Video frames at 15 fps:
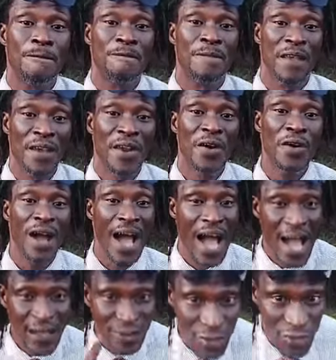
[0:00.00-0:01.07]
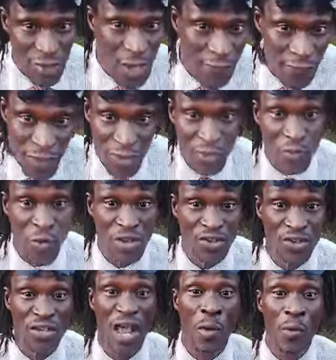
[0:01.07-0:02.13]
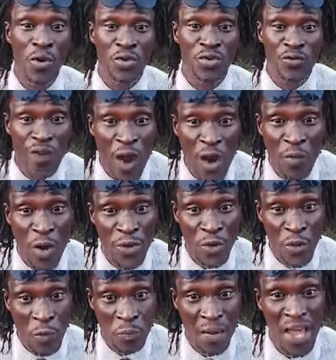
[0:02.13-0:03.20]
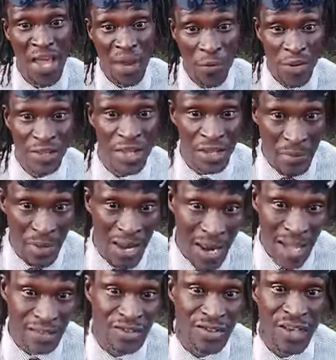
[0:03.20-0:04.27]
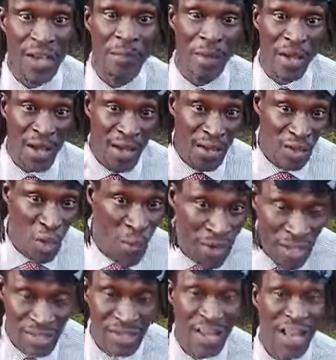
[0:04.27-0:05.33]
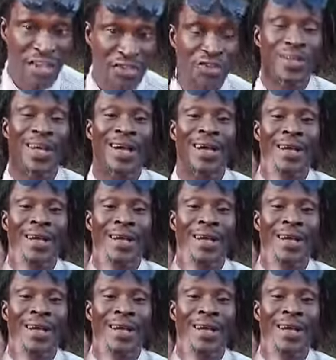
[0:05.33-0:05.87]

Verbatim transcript: You know, ask yourself this question. Now, whose role were you playing within the media landscape during this election?